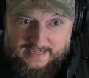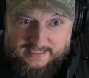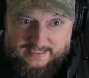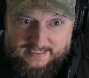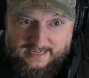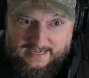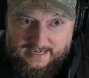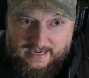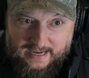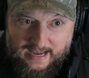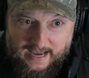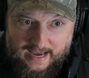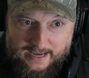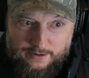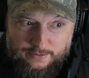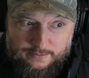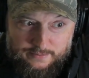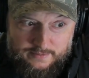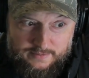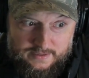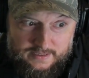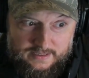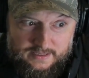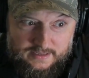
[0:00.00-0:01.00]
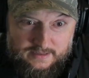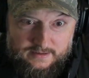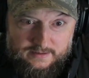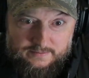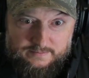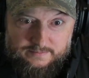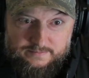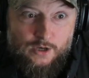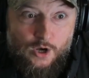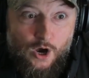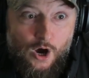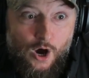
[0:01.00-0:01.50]
like I don't...
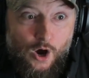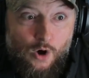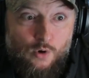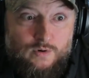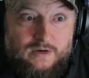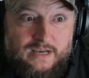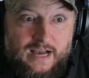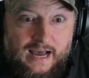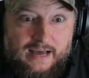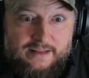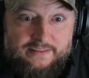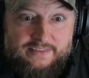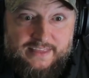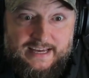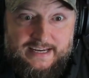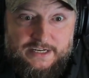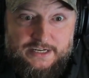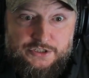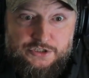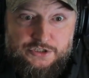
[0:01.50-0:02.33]
Oh God, they just